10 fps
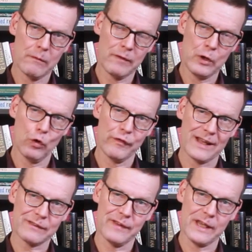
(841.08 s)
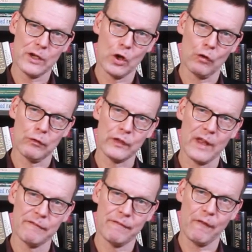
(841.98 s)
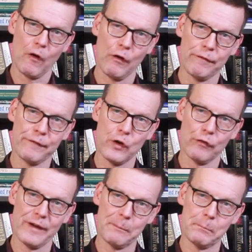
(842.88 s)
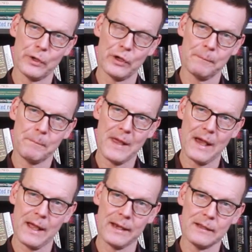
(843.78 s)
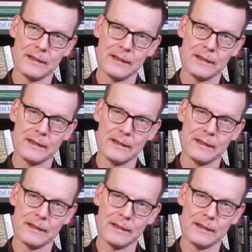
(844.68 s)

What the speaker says: do that video the 10th of November, and